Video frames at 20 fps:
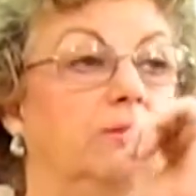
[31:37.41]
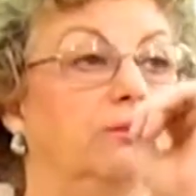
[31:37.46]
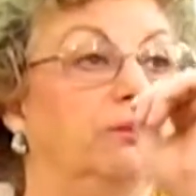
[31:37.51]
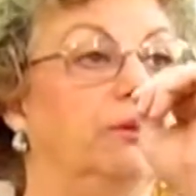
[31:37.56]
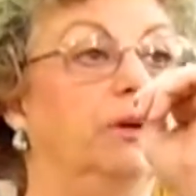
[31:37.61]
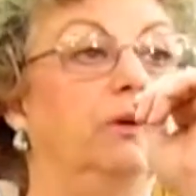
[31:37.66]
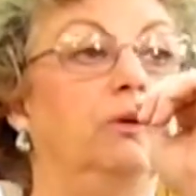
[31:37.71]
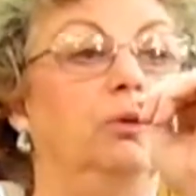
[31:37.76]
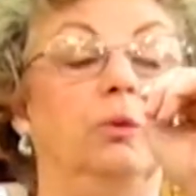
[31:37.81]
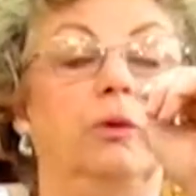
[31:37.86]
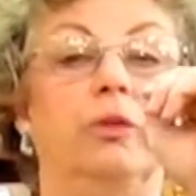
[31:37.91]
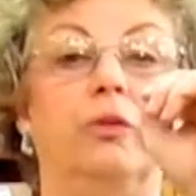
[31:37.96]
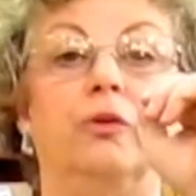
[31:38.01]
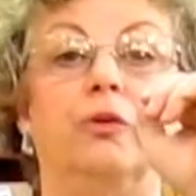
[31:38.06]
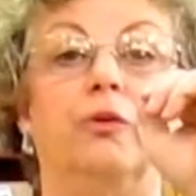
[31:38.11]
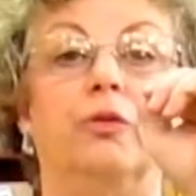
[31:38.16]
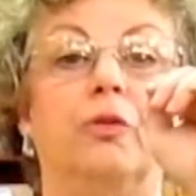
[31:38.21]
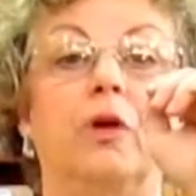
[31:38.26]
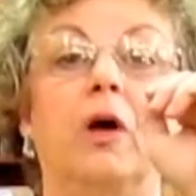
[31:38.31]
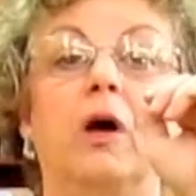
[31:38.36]
Feel with
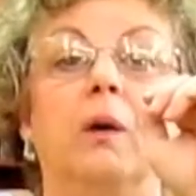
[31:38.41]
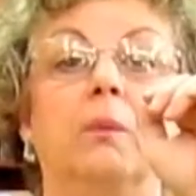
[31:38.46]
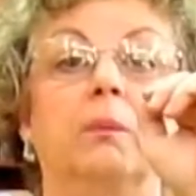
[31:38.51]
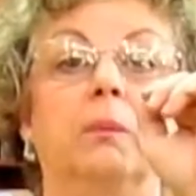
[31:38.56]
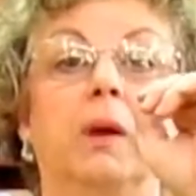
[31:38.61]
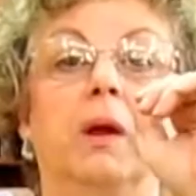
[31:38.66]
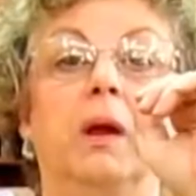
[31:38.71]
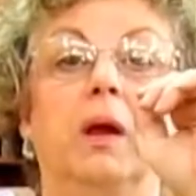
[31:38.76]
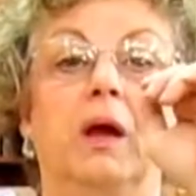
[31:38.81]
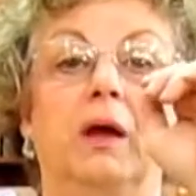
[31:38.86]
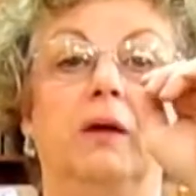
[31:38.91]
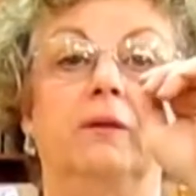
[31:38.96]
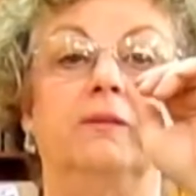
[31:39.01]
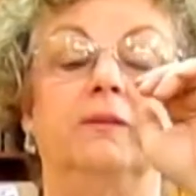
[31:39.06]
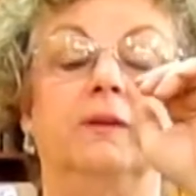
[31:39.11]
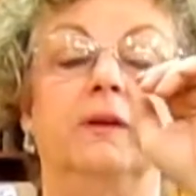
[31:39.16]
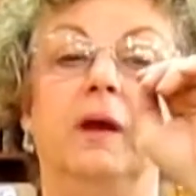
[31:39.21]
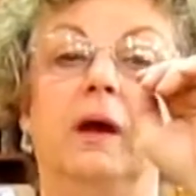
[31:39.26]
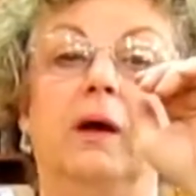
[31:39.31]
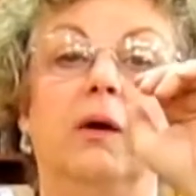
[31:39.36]
your thumb and
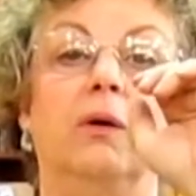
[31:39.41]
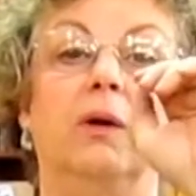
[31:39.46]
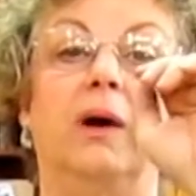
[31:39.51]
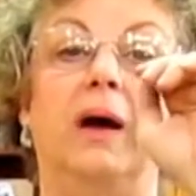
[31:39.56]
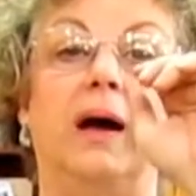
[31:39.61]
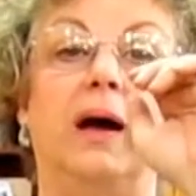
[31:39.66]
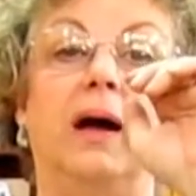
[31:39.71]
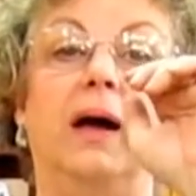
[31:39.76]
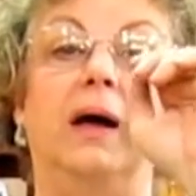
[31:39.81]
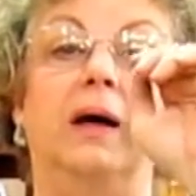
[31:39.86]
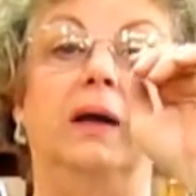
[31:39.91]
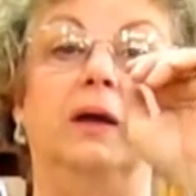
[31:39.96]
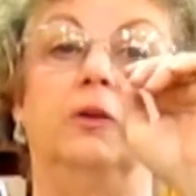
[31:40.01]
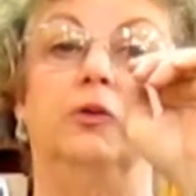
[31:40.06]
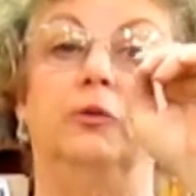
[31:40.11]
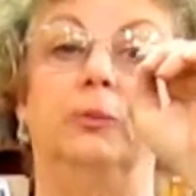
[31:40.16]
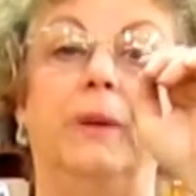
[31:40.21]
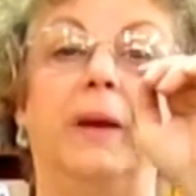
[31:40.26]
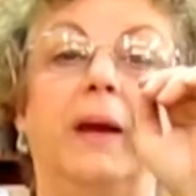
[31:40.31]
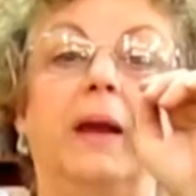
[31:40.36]
see how high
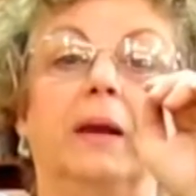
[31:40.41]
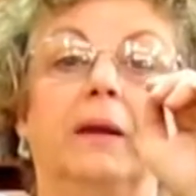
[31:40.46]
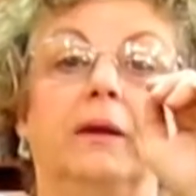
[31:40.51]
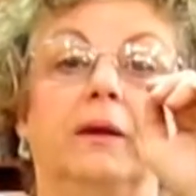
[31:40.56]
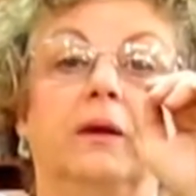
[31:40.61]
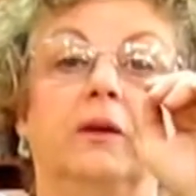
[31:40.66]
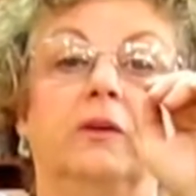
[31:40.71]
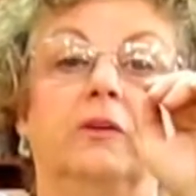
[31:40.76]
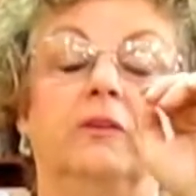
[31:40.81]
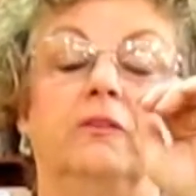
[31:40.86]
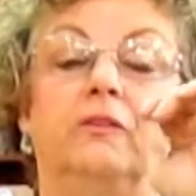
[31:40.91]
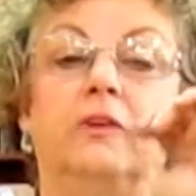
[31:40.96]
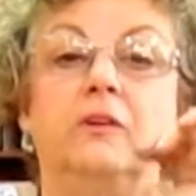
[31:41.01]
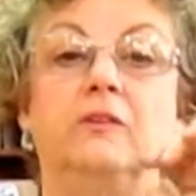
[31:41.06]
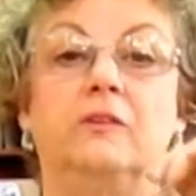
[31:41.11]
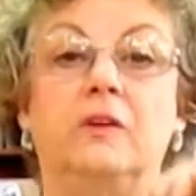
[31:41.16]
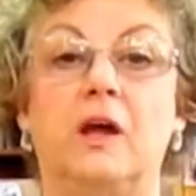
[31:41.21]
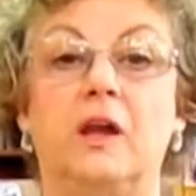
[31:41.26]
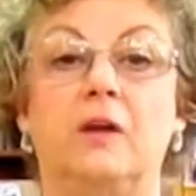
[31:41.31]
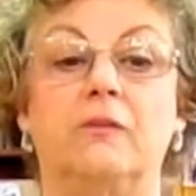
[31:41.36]
his palate is. If
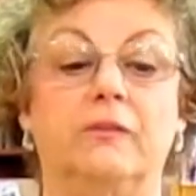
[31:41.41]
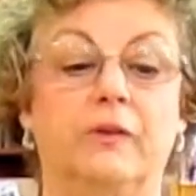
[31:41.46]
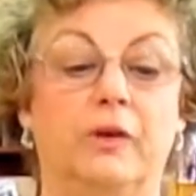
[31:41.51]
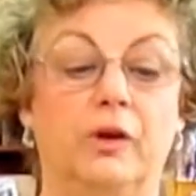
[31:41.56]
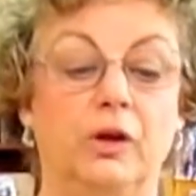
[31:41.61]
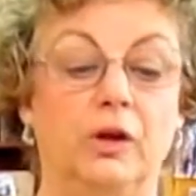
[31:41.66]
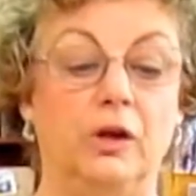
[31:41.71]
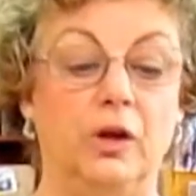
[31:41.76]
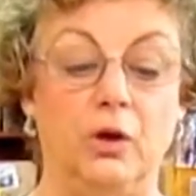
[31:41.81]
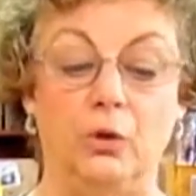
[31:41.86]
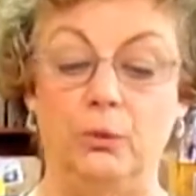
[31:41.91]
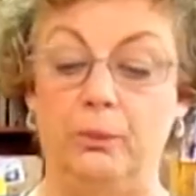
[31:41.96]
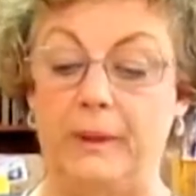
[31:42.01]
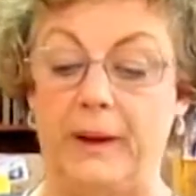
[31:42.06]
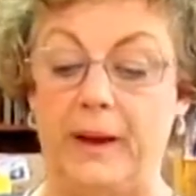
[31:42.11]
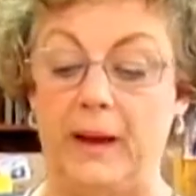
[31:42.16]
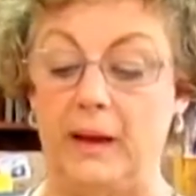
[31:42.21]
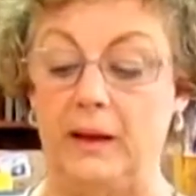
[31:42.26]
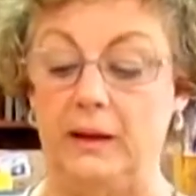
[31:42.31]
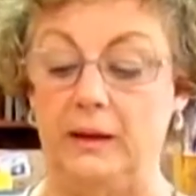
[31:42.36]
he's got a very low
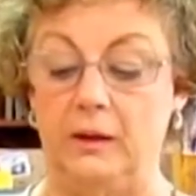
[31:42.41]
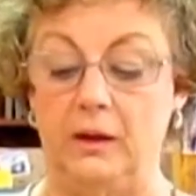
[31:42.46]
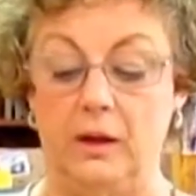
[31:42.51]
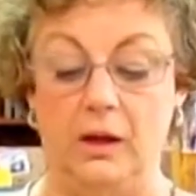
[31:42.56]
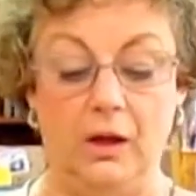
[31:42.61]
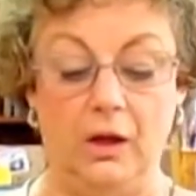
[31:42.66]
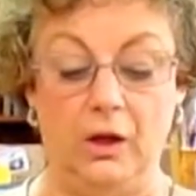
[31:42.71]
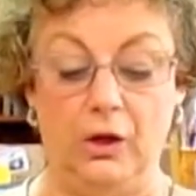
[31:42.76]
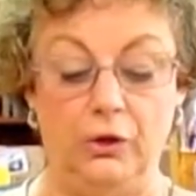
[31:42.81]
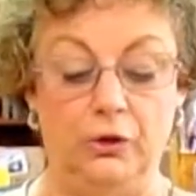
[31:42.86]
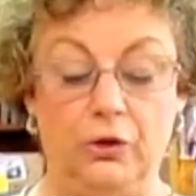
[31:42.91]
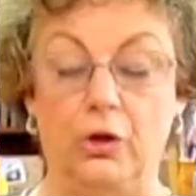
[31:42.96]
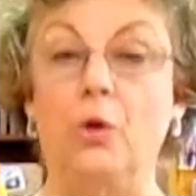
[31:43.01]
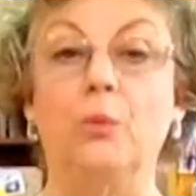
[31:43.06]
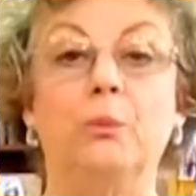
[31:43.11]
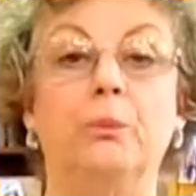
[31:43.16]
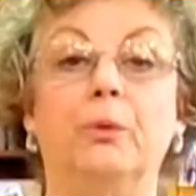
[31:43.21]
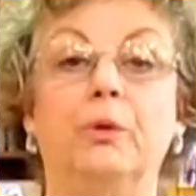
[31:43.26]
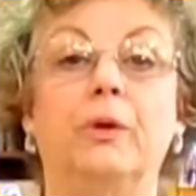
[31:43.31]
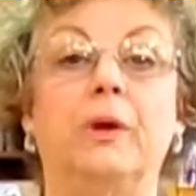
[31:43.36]
palate,
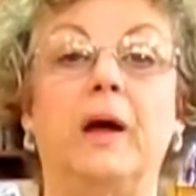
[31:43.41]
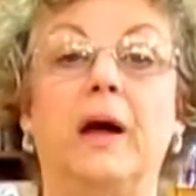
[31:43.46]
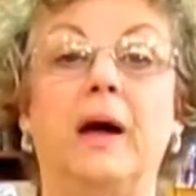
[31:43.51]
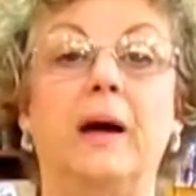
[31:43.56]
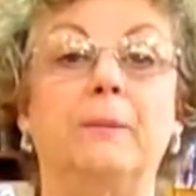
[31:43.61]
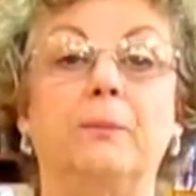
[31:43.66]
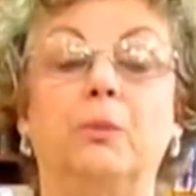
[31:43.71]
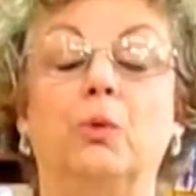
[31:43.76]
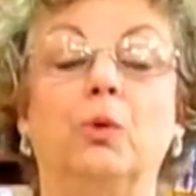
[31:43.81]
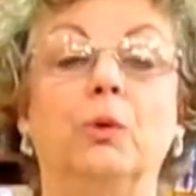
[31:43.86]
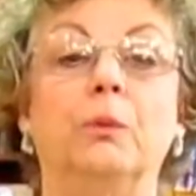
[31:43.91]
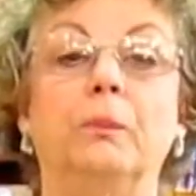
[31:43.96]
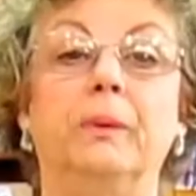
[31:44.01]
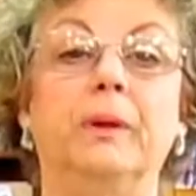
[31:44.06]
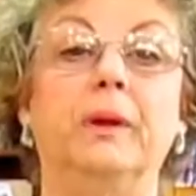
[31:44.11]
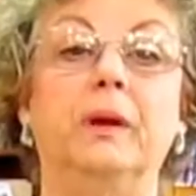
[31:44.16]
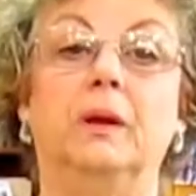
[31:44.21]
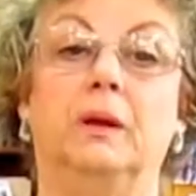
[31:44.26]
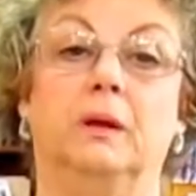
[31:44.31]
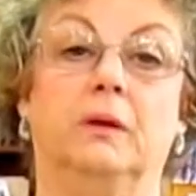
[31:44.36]
don't put a high port
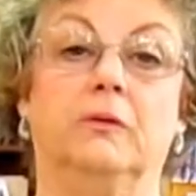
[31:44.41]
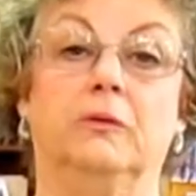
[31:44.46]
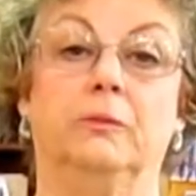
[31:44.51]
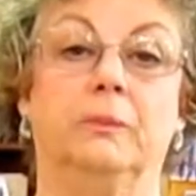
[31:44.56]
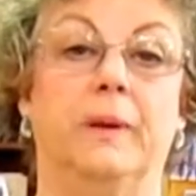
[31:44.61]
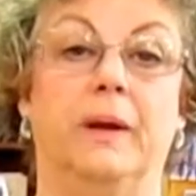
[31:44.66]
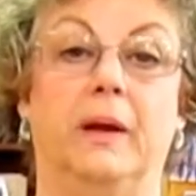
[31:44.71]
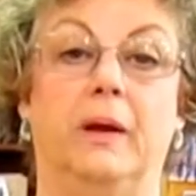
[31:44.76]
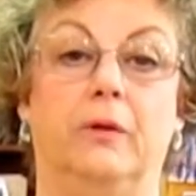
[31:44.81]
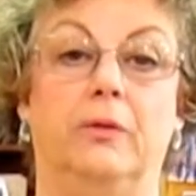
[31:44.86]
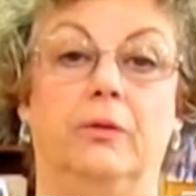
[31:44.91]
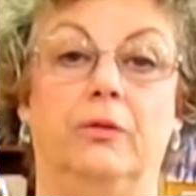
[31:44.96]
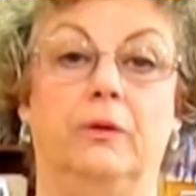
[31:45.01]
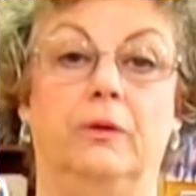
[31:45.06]
bit in his mouth.